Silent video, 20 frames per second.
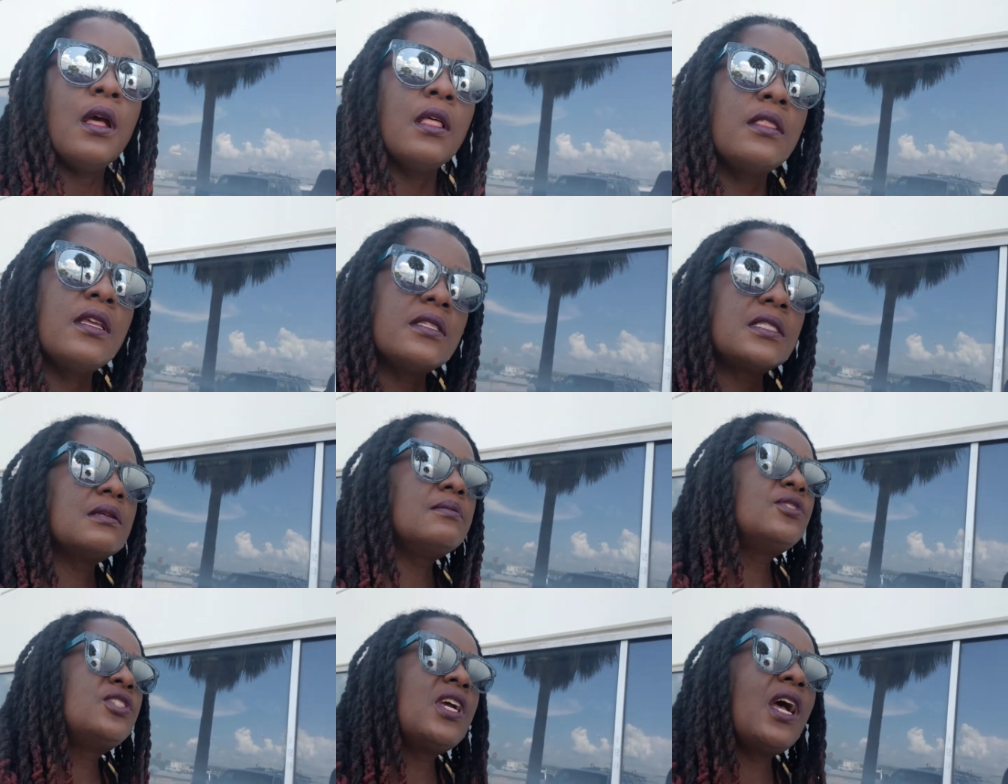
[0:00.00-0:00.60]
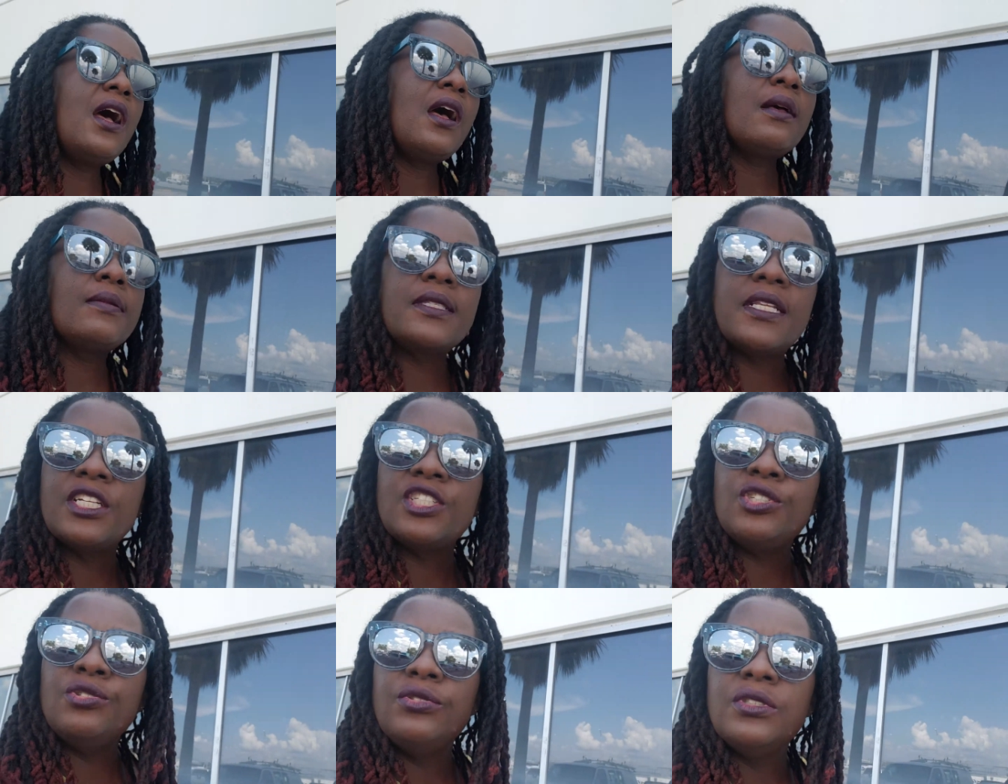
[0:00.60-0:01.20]
There's some jobs
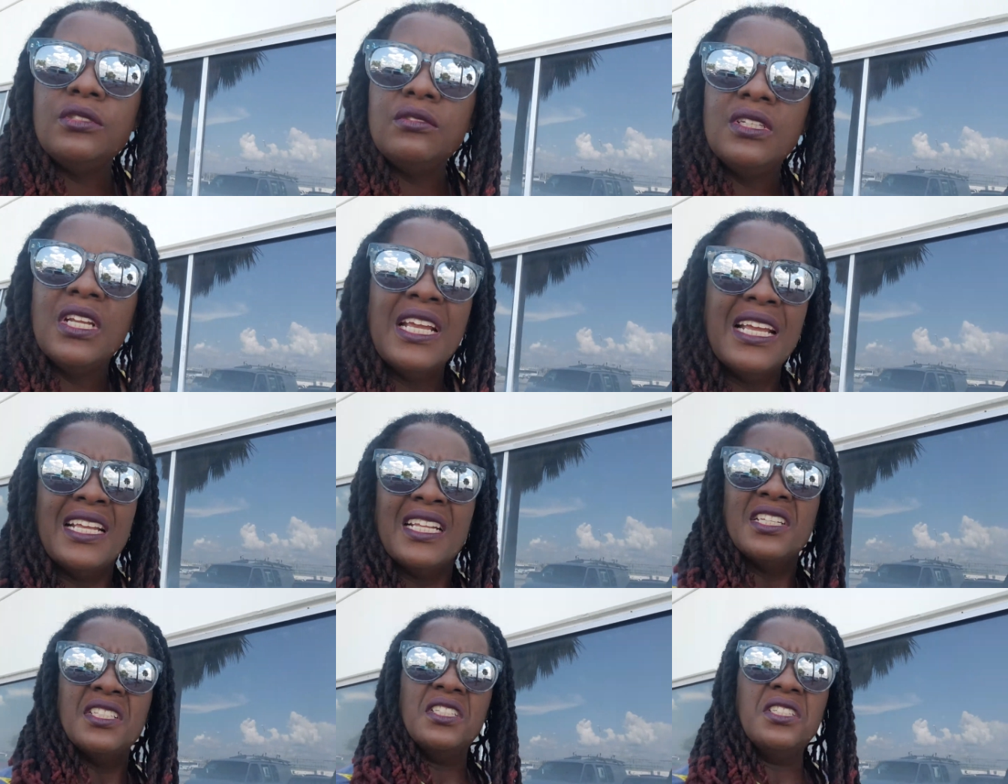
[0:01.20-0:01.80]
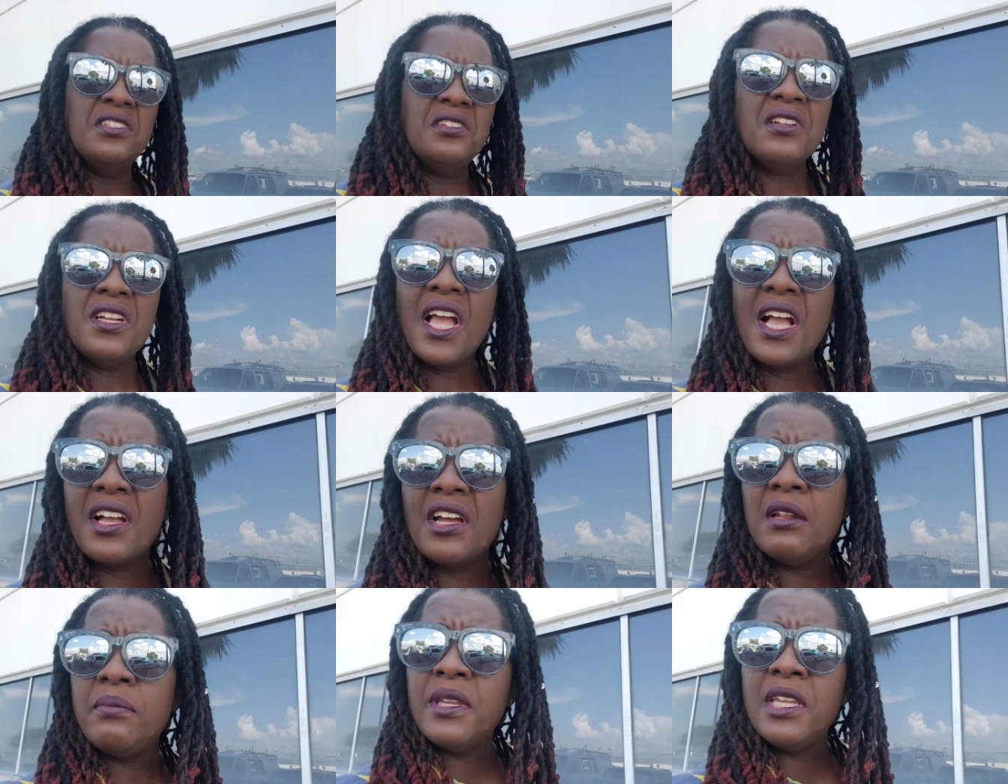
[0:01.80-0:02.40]
that you you're
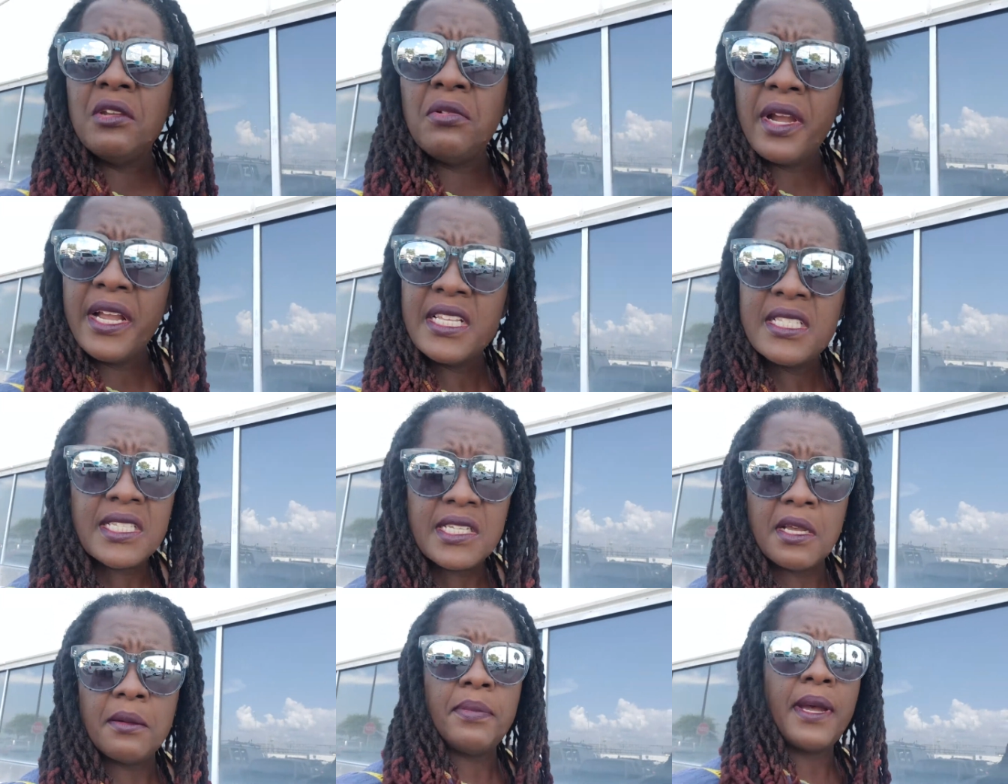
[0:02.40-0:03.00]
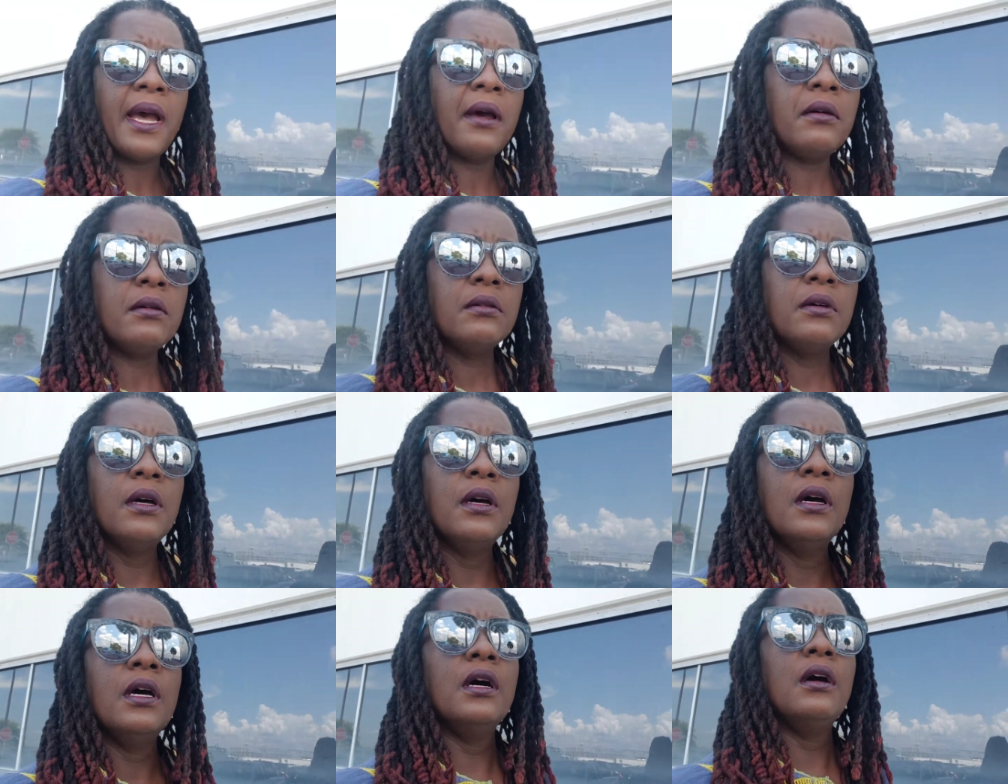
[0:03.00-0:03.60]
not going to be crazy about.
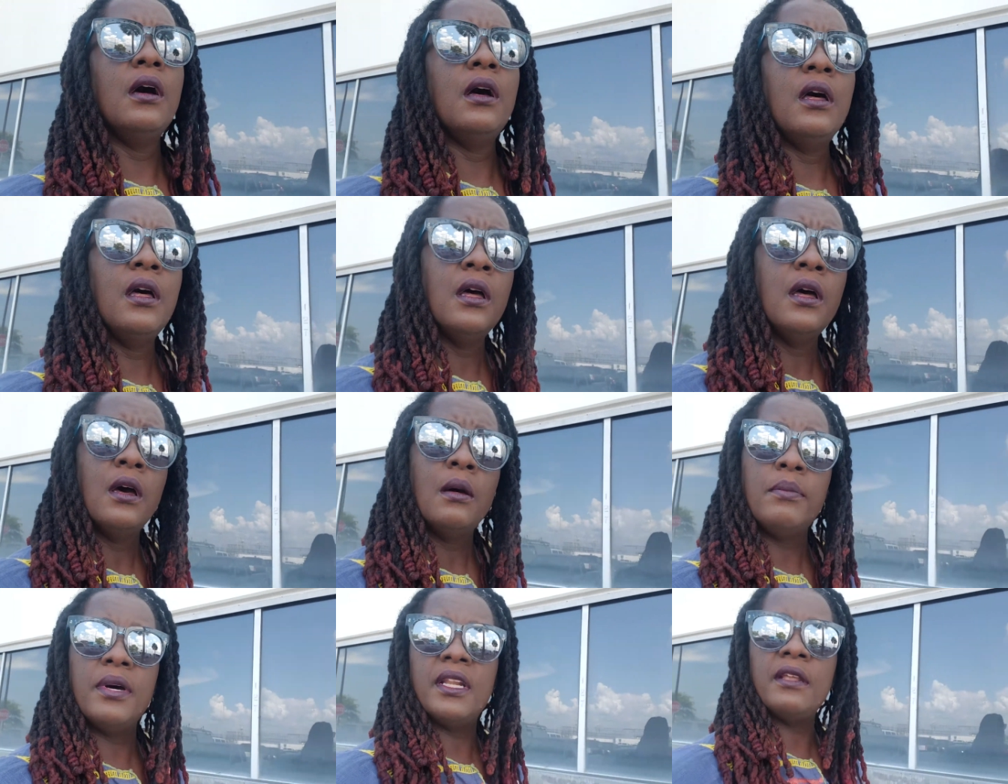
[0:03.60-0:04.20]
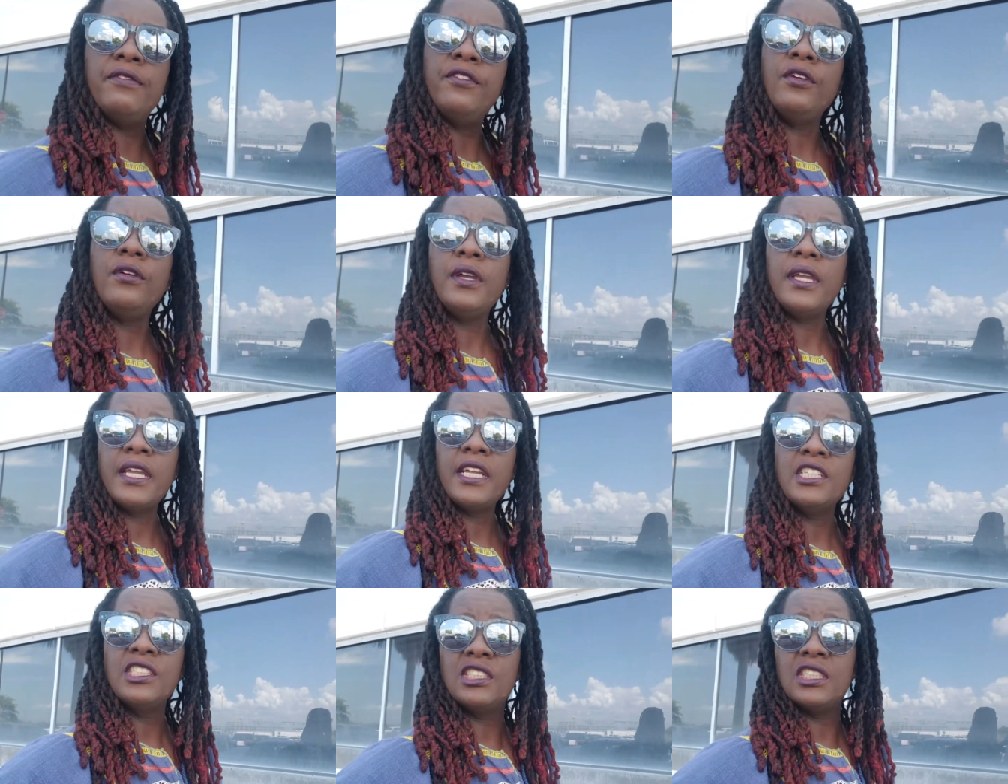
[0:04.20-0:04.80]
But if you're
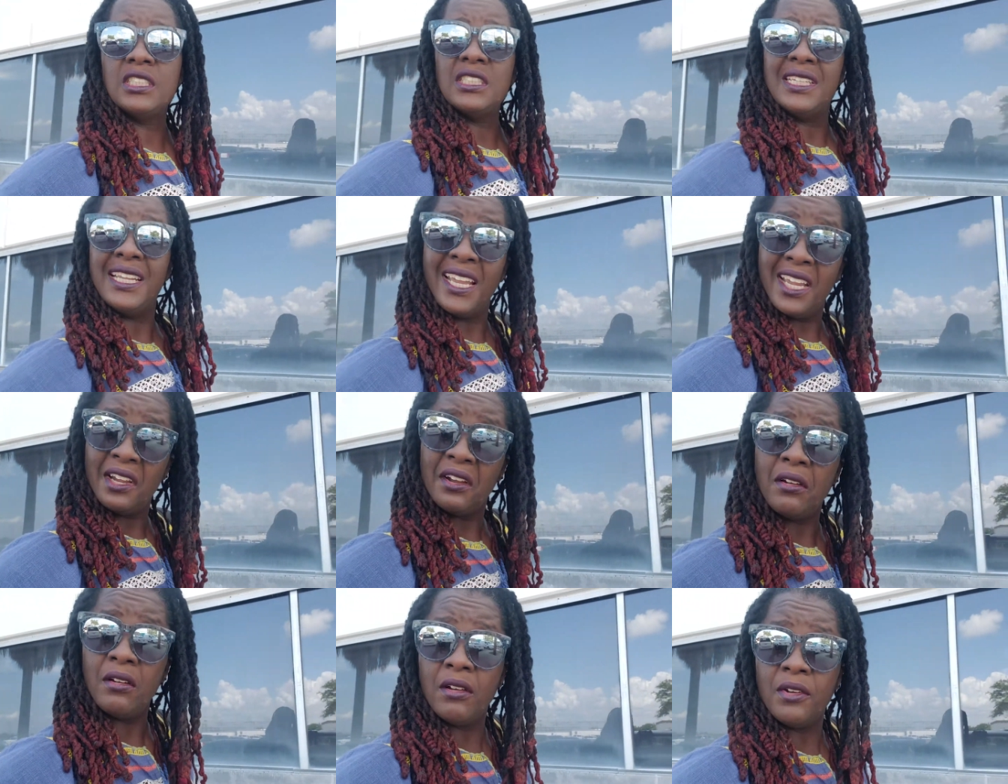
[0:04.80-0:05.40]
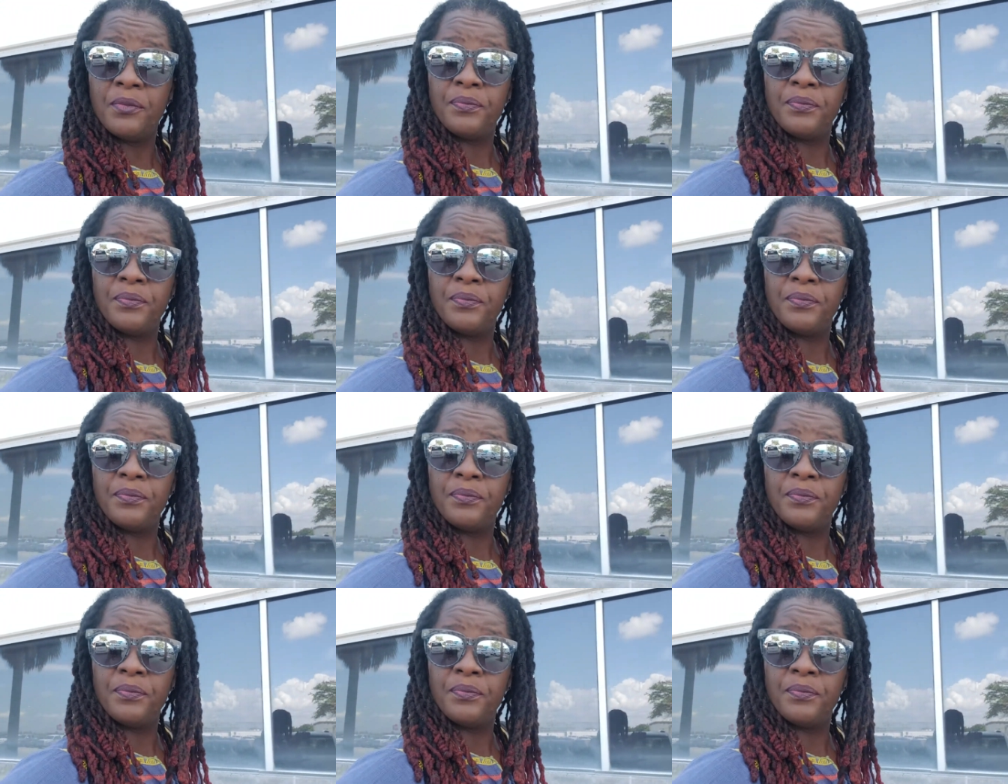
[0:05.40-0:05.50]
an engineer,